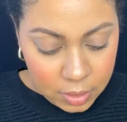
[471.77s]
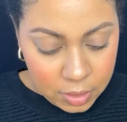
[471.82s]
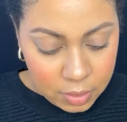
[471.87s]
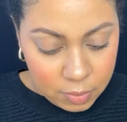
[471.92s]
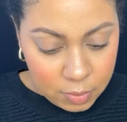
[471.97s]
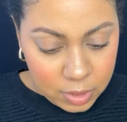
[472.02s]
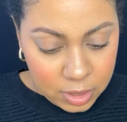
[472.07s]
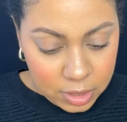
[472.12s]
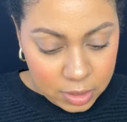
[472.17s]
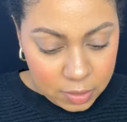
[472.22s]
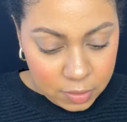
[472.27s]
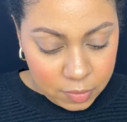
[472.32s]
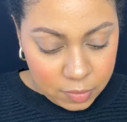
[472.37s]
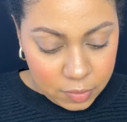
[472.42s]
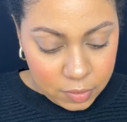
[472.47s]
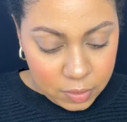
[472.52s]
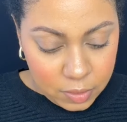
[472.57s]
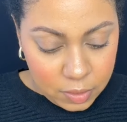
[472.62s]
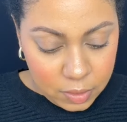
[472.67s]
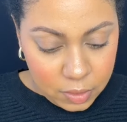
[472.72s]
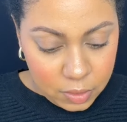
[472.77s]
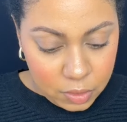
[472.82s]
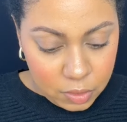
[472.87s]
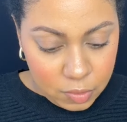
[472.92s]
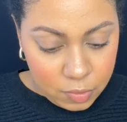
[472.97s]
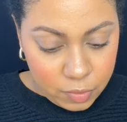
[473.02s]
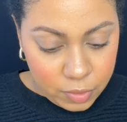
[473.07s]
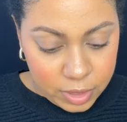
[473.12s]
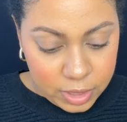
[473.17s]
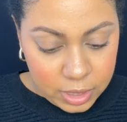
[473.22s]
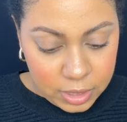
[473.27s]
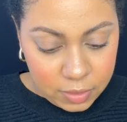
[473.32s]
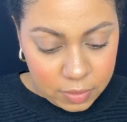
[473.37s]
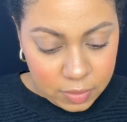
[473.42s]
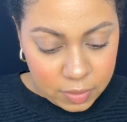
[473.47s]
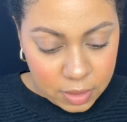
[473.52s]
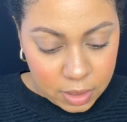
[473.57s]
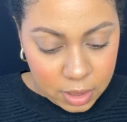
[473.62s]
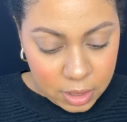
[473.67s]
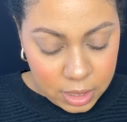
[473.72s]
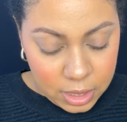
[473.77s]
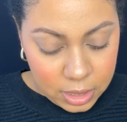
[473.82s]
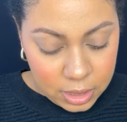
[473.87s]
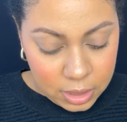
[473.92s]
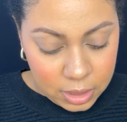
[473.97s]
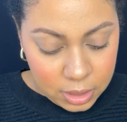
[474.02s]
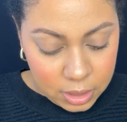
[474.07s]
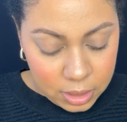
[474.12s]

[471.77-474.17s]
And we have two 14s, sorry.